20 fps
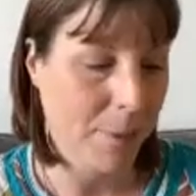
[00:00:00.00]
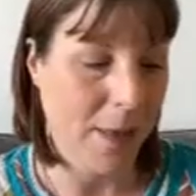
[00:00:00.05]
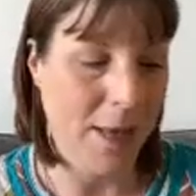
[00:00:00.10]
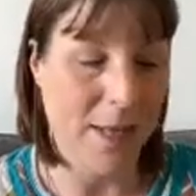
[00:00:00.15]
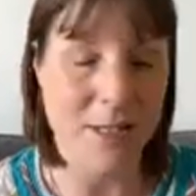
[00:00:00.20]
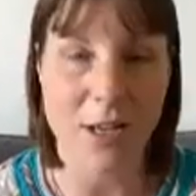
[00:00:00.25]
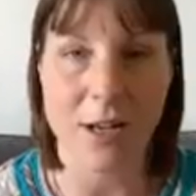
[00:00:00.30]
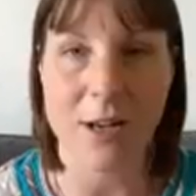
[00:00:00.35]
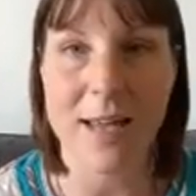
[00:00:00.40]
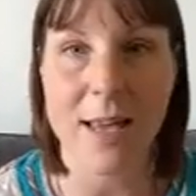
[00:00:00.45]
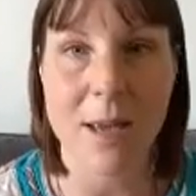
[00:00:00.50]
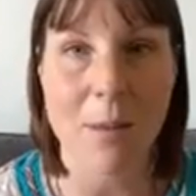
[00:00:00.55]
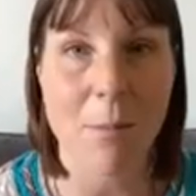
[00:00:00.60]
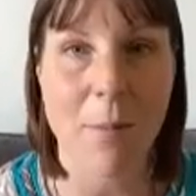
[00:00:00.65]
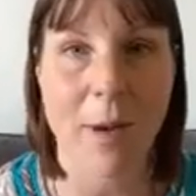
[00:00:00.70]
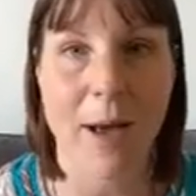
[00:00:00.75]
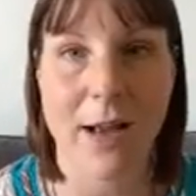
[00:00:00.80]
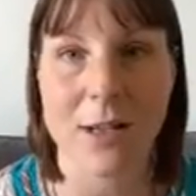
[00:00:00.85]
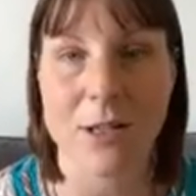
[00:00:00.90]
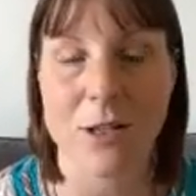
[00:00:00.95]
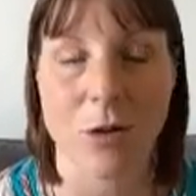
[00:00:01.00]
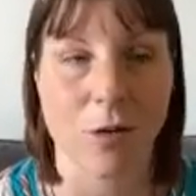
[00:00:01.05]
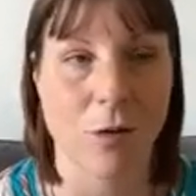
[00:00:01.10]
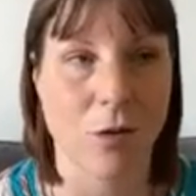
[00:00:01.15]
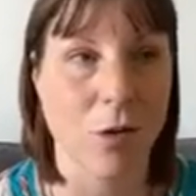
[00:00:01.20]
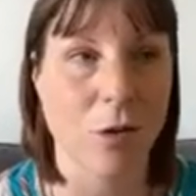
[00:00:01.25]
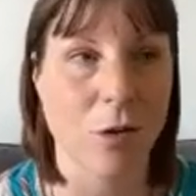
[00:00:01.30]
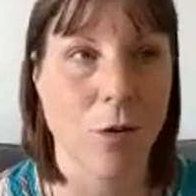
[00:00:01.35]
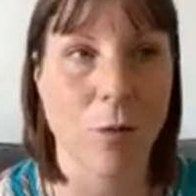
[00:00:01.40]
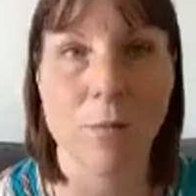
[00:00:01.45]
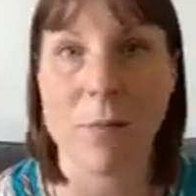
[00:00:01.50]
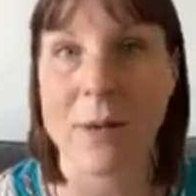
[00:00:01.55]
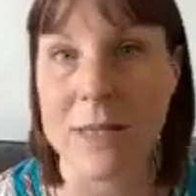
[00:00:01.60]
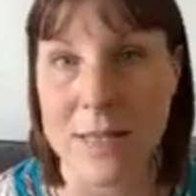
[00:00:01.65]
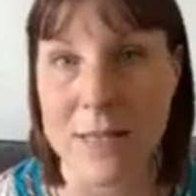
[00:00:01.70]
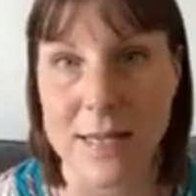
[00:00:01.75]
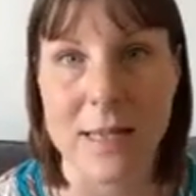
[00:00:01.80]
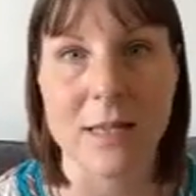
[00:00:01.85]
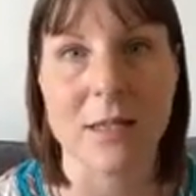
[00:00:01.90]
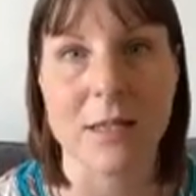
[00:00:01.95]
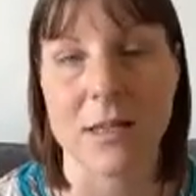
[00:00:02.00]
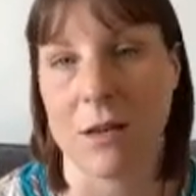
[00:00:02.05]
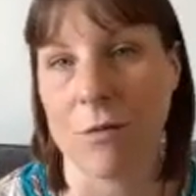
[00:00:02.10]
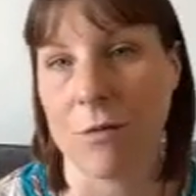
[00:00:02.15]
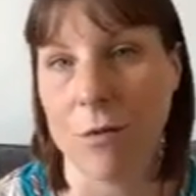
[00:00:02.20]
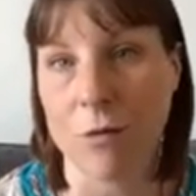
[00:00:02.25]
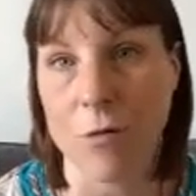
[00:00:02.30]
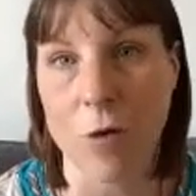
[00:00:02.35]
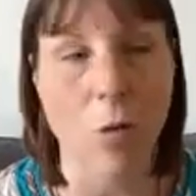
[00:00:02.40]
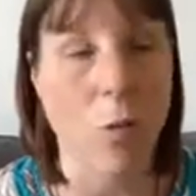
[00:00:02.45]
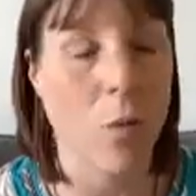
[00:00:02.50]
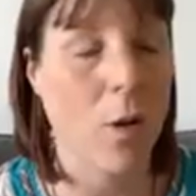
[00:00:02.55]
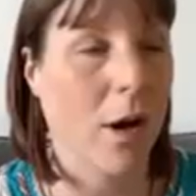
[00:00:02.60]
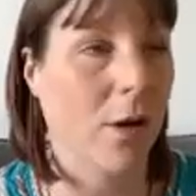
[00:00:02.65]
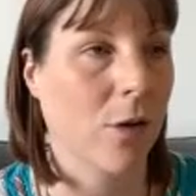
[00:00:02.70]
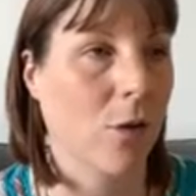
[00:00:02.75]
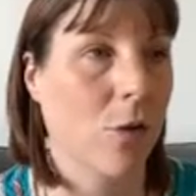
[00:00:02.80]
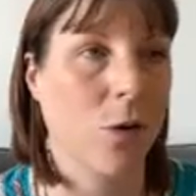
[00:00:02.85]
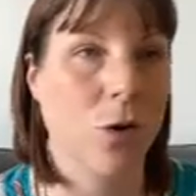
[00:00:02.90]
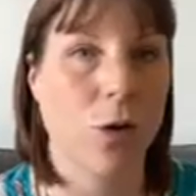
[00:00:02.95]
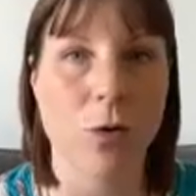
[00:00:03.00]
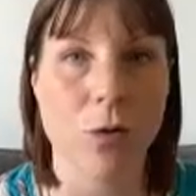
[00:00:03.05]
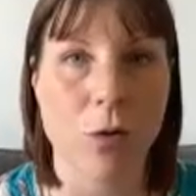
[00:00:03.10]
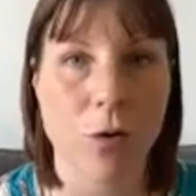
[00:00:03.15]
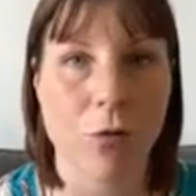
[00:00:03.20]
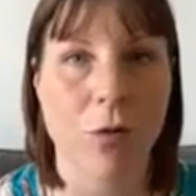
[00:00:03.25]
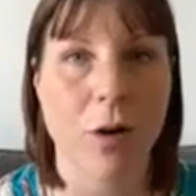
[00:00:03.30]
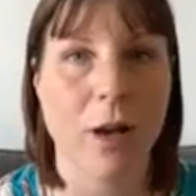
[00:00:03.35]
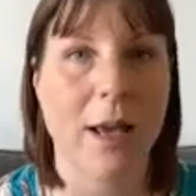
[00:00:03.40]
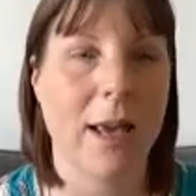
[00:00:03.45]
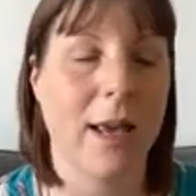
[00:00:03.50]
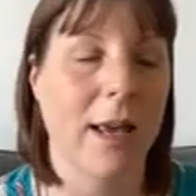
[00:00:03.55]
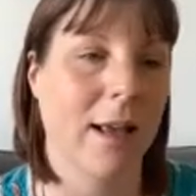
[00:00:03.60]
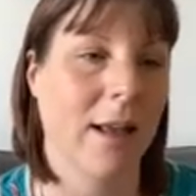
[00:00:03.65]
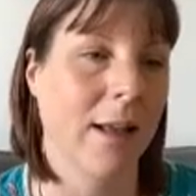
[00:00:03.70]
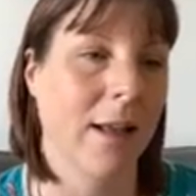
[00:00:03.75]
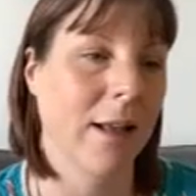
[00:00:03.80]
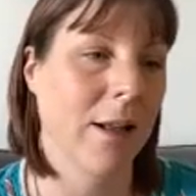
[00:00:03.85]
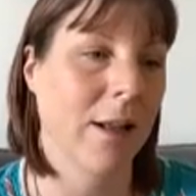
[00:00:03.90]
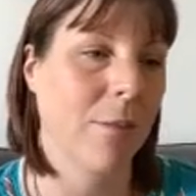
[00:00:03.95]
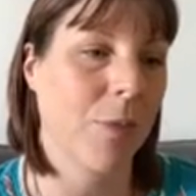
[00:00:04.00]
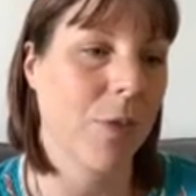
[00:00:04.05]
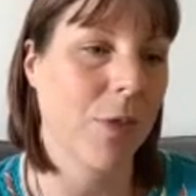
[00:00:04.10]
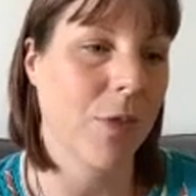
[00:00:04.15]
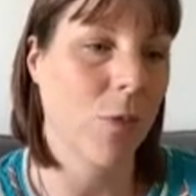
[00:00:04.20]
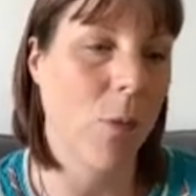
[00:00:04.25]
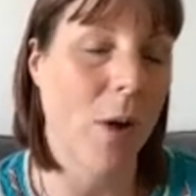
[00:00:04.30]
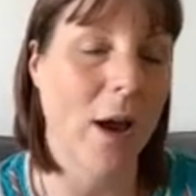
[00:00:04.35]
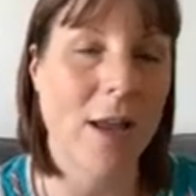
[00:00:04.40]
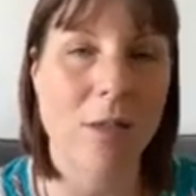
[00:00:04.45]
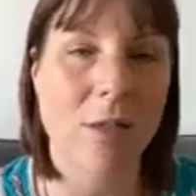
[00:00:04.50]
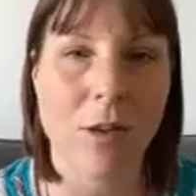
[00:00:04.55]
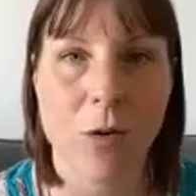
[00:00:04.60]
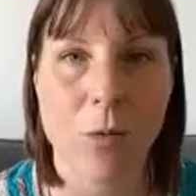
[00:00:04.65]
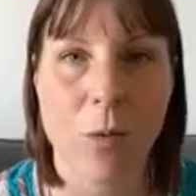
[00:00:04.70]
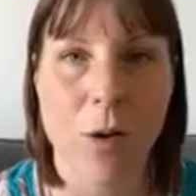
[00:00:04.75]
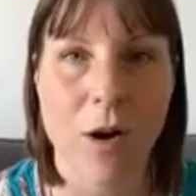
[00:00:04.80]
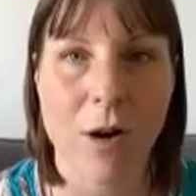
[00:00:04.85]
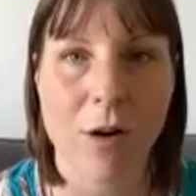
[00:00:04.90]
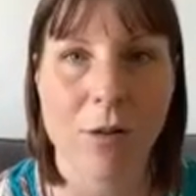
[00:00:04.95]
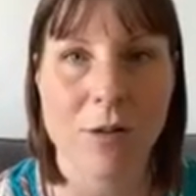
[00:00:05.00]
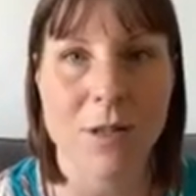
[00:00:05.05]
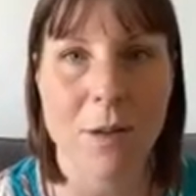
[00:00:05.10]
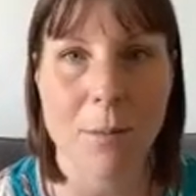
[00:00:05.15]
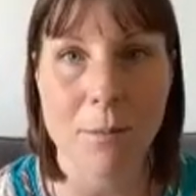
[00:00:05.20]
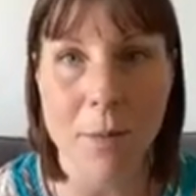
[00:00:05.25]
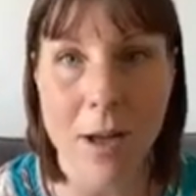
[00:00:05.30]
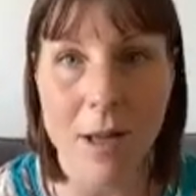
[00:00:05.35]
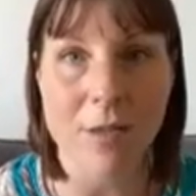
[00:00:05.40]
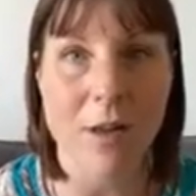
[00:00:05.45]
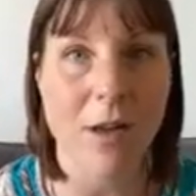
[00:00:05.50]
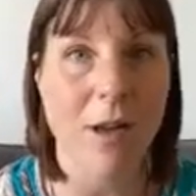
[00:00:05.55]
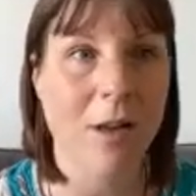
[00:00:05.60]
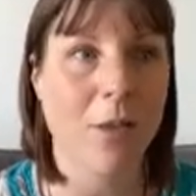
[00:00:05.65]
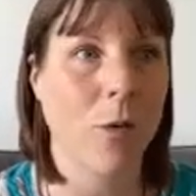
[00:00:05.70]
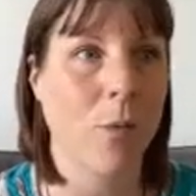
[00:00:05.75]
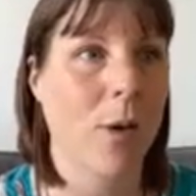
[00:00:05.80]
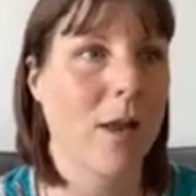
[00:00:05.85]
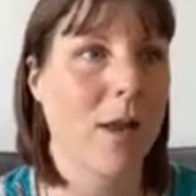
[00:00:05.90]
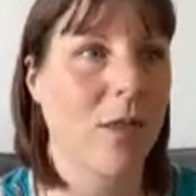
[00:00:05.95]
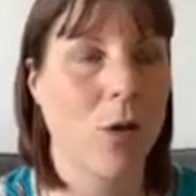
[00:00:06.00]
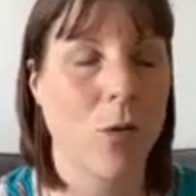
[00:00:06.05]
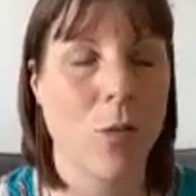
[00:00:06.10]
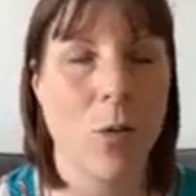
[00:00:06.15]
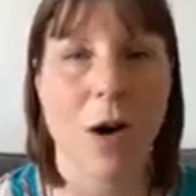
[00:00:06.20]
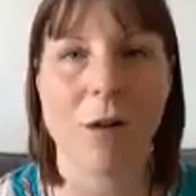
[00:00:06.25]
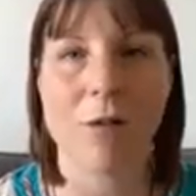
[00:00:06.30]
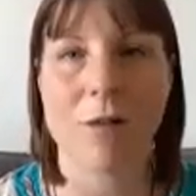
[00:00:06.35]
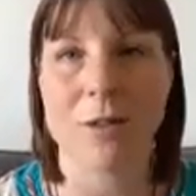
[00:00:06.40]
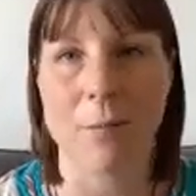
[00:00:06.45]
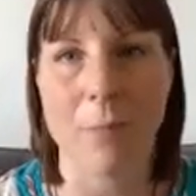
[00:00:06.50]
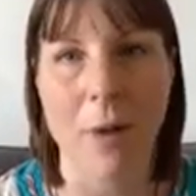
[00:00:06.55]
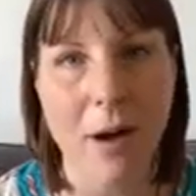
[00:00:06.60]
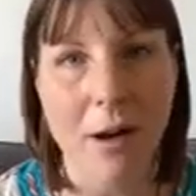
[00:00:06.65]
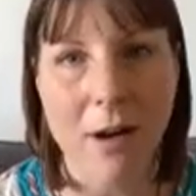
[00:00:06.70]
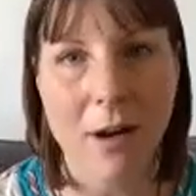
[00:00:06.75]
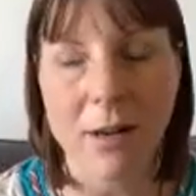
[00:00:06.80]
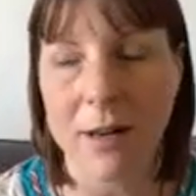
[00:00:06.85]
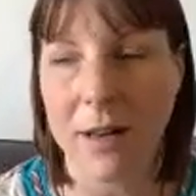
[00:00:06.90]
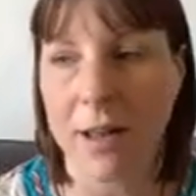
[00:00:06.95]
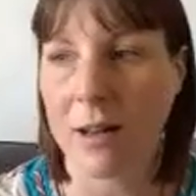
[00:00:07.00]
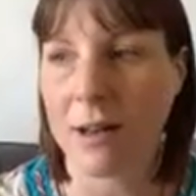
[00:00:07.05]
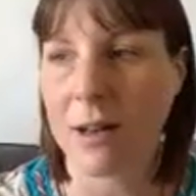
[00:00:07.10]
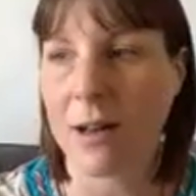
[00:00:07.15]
It's going to impact on your business, if you've got one, or your career, the way that you are as a mother, the way that you are as a partner.